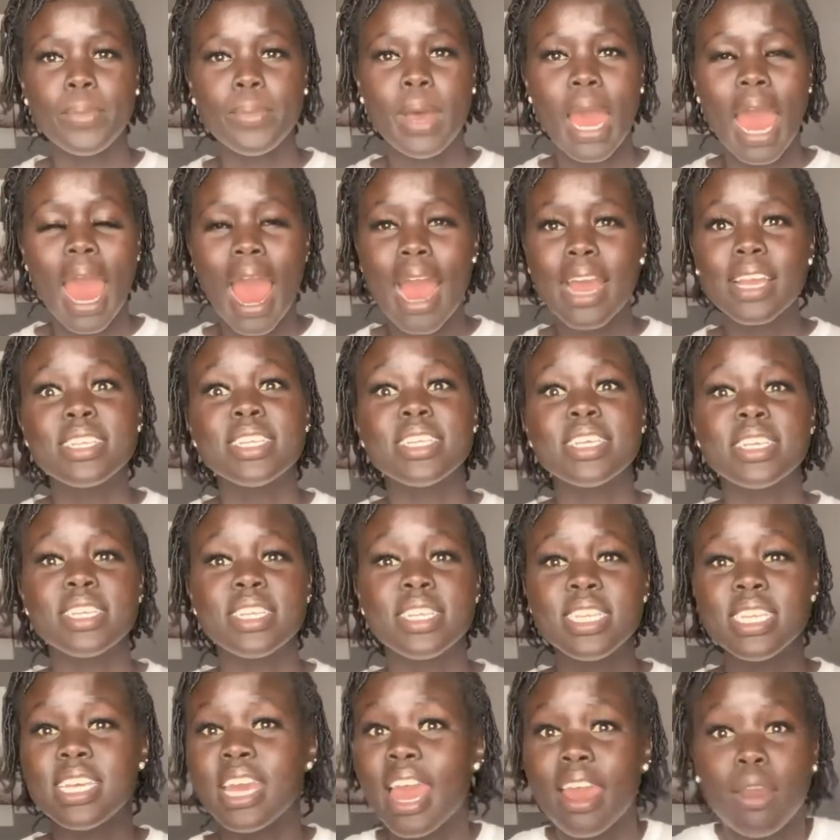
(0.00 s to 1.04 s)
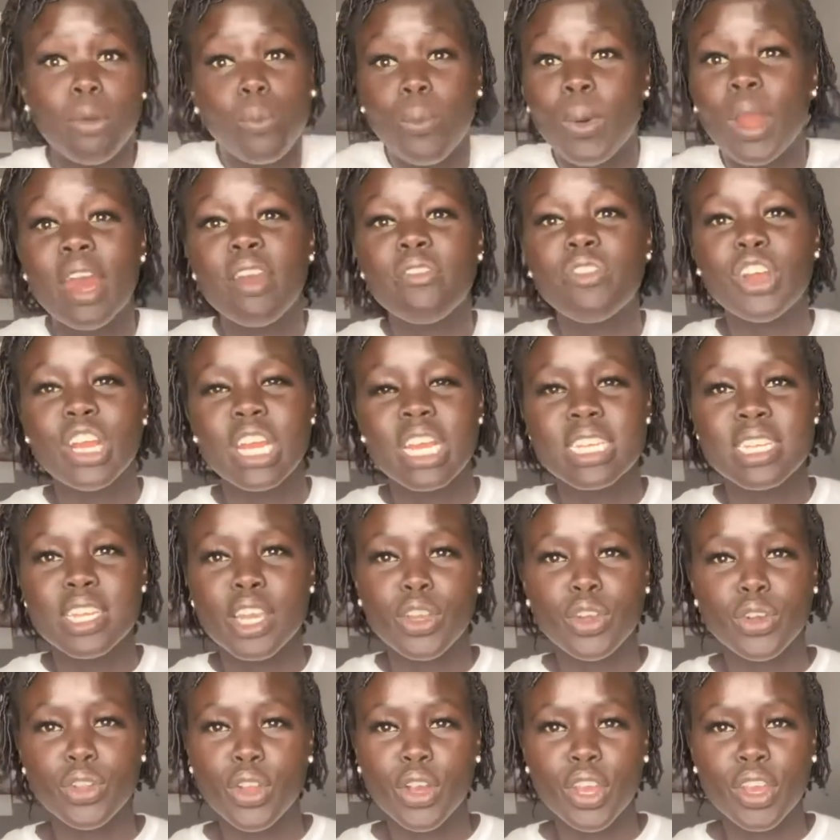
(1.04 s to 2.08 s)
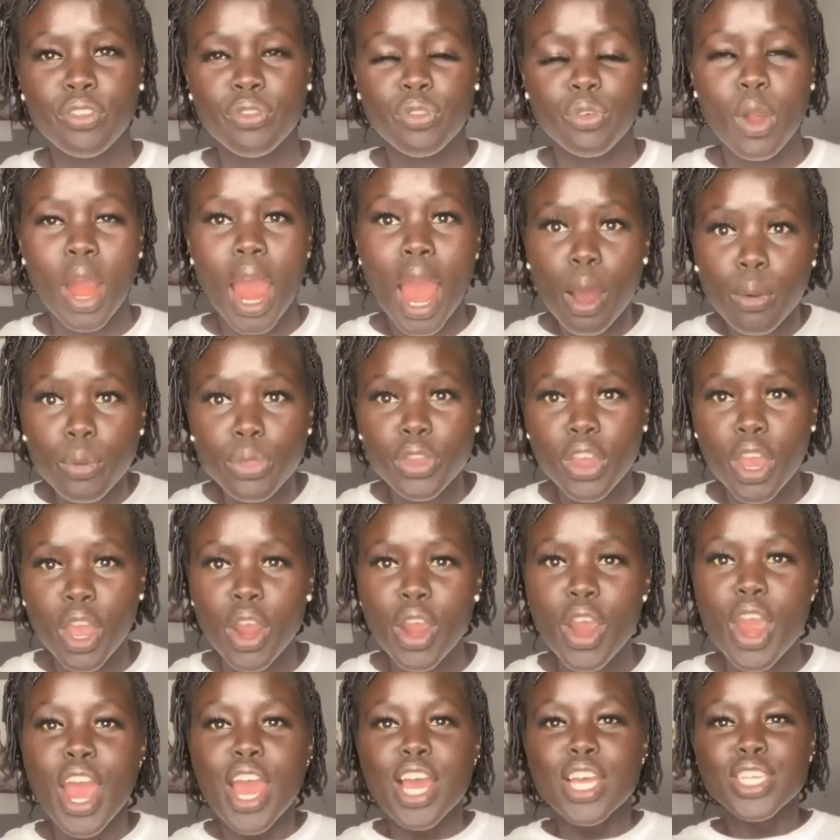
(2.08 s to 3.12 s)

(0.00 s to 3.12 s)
access to whatever it is that you're looking for out there.